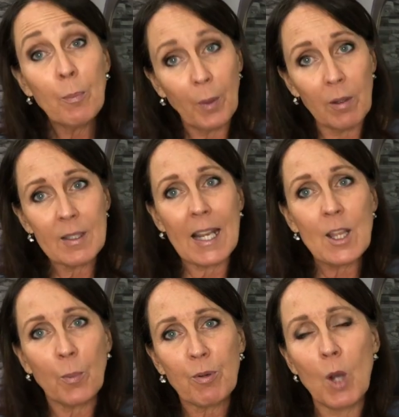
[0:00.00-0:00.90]
But in
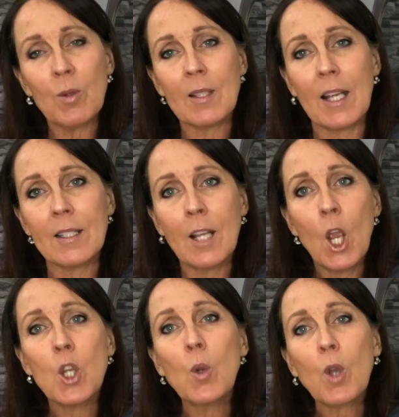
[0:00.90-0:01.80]
the process,
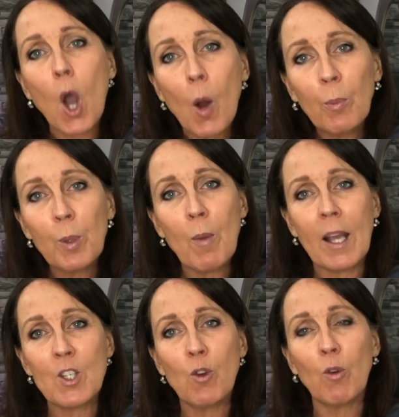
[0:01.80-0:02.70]
you
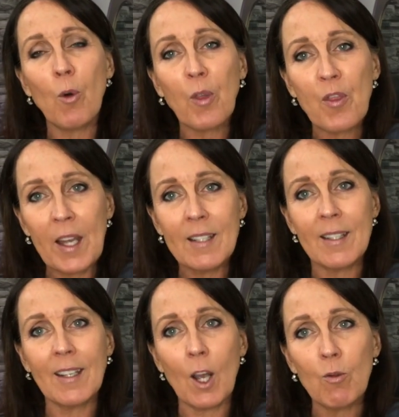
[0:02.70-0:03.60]
compromise your
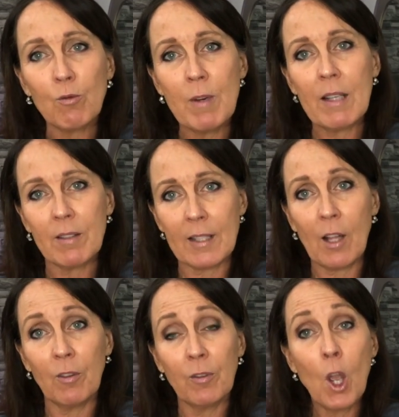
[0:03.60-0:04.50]
authentic and real
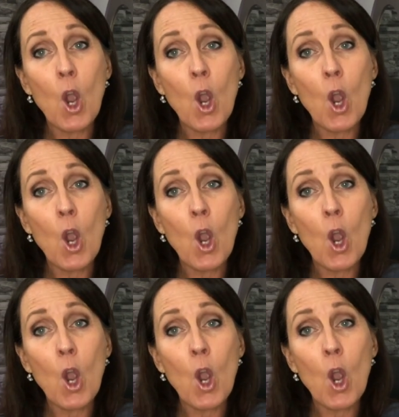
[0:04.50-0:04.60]
self,